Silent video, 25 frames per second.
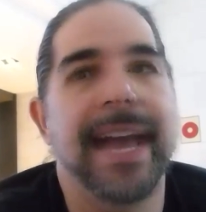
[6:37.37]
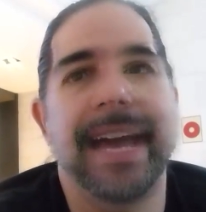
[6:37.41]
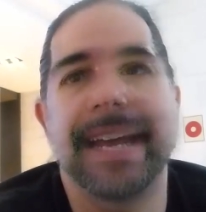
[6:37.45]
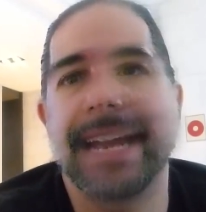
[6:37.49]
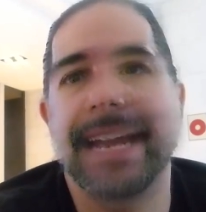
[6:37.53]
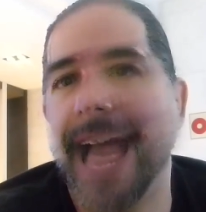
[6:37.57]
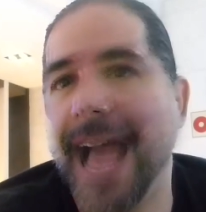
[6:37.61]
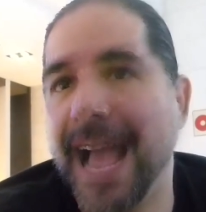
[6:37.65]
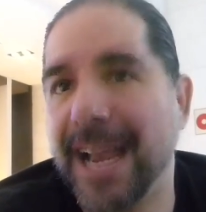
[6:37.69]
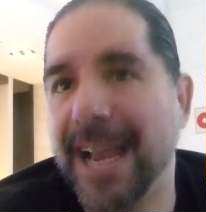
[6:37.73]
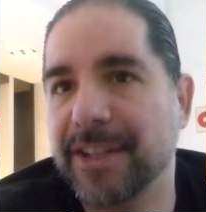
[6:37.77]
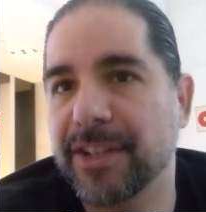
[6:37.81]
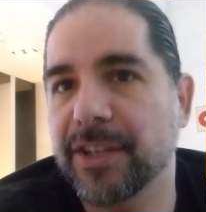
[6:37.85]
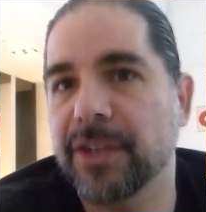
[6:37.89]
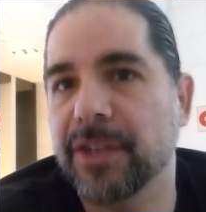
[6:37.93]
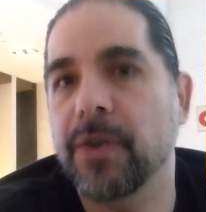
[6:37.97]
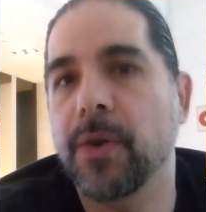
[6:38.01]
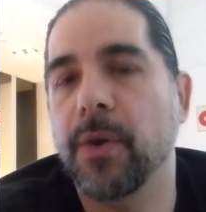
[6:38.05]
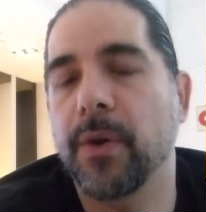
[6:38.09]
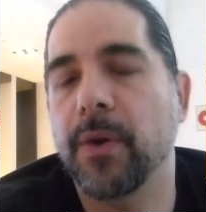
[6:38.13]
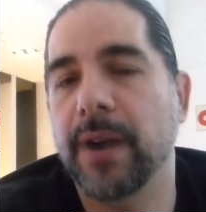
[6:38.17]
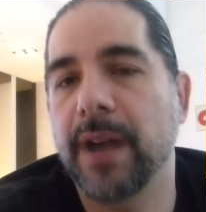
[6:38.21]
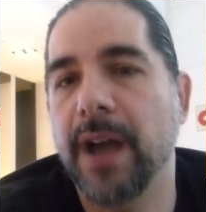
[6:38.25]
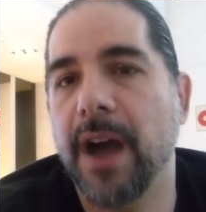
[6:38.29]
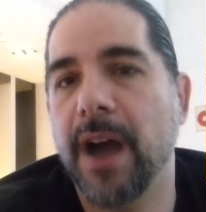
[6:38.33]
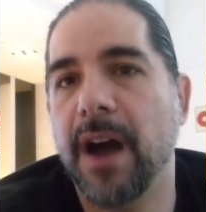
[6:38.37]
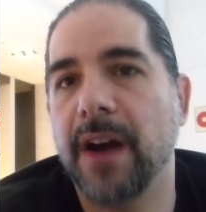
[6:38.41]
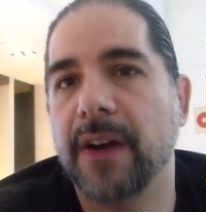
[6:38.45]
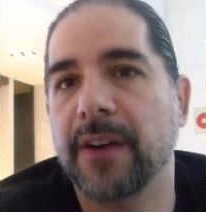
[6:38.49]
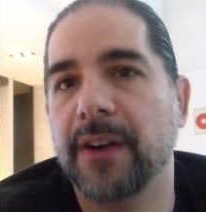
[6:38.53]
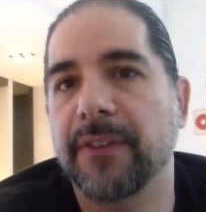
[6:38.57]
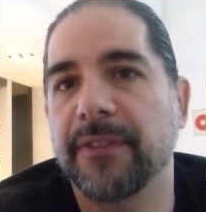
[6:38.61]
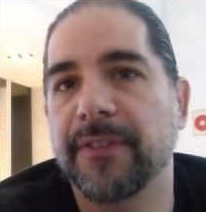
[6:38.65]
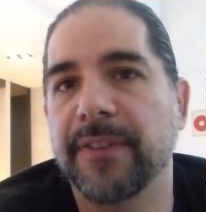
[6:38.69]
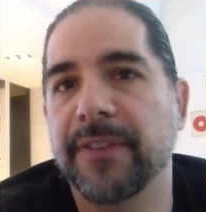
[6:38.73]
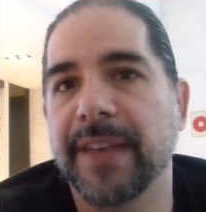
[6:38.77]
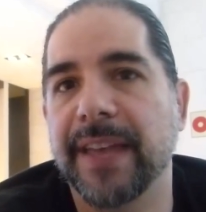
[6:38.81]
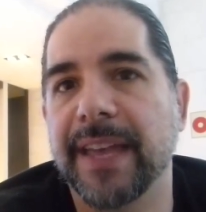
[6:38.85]
and action
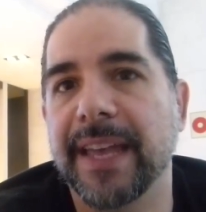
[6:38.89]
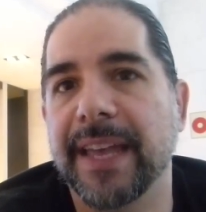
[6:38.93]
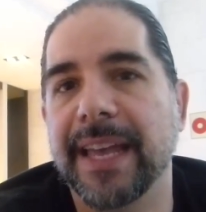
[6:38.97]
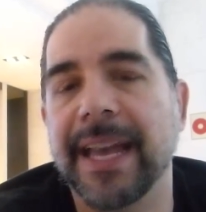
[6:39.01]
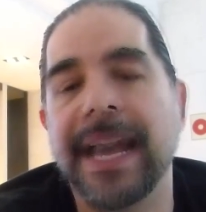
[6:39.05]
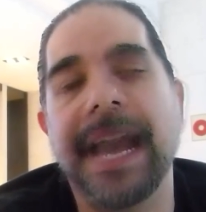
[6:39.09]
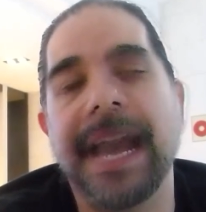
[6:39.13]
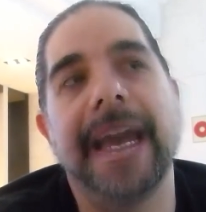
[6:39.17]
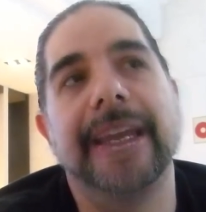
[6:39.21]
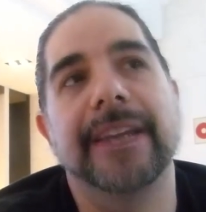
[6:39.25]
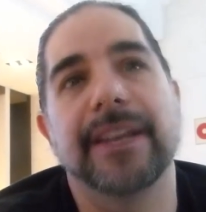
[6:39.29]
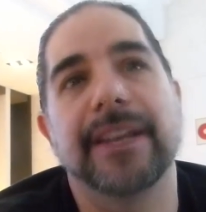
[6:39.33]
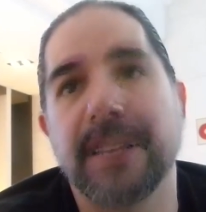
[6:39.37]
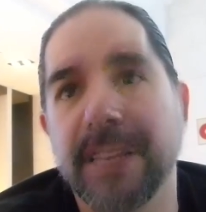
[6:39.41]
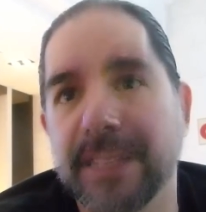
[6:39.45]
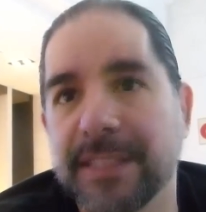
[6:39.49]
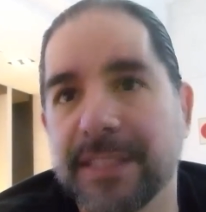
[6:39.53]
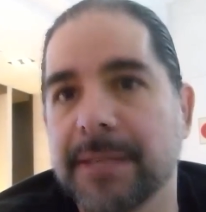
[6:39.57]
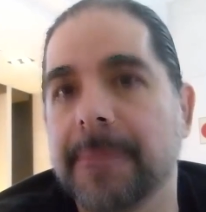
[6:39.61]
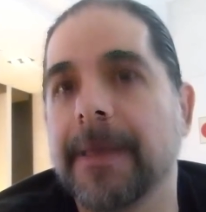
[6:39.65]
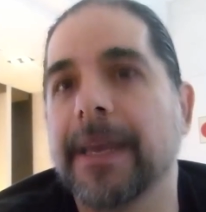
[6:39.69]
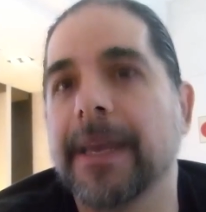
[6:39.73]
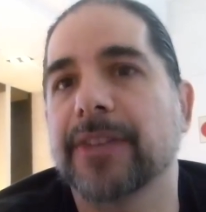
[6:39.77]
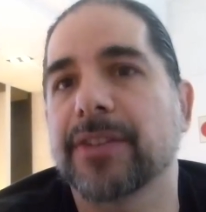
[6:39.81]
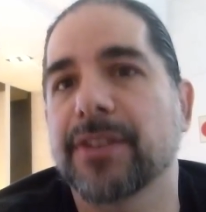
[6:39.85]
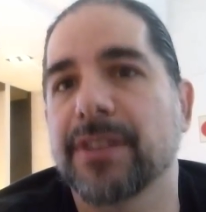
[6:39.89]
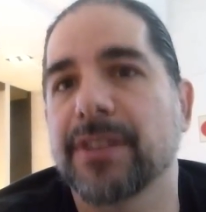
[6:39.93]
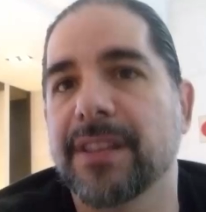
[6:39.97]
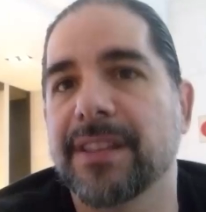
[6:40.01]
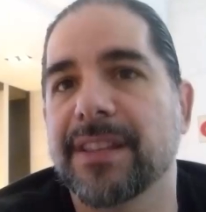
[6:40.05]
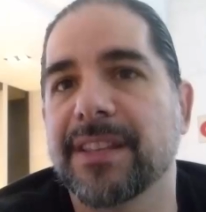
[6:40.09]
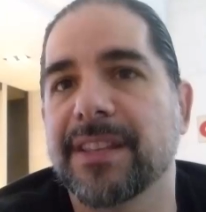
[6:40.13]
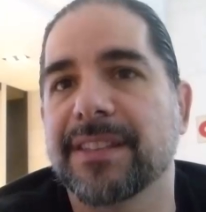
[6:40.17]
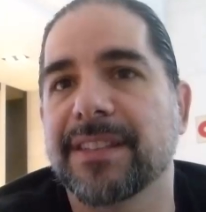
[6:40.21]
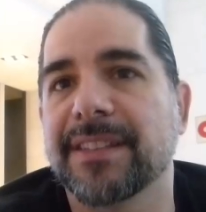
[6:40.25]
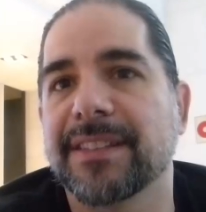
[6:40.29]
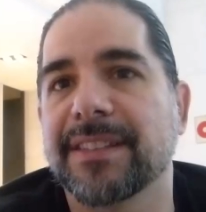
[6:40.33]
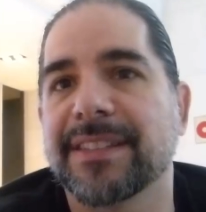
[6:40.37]
choreography, and you need to make sure
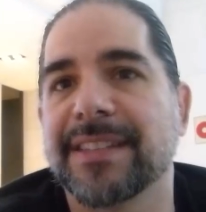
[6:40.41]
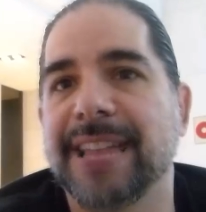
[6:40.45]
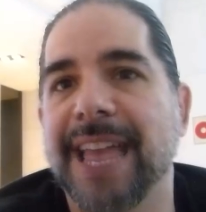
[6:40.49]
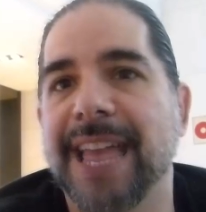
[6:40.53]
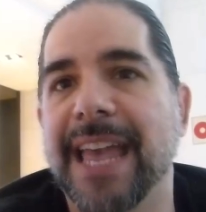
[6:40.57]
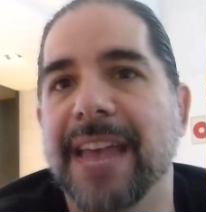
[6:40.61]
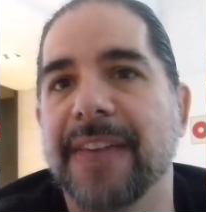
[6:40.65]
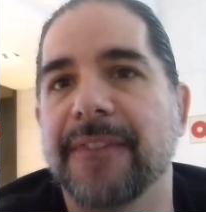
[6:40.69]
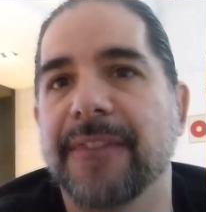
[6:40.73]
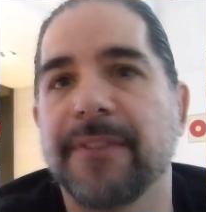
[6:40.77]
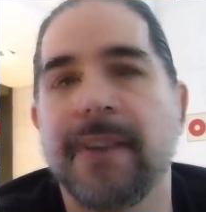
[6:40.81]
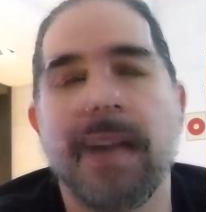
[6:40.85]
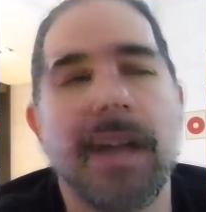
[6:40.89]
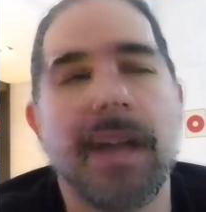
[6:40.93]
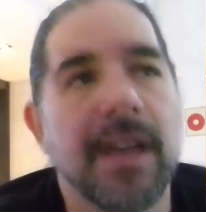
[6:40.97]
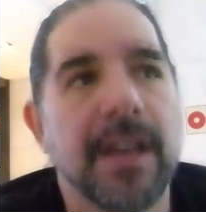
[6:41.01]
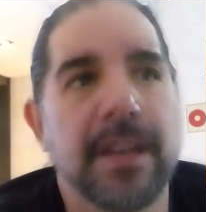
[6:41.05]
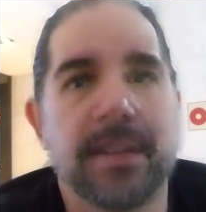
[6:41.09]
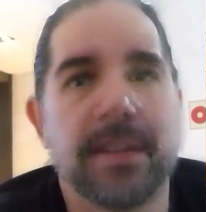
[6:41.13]
that this is safe.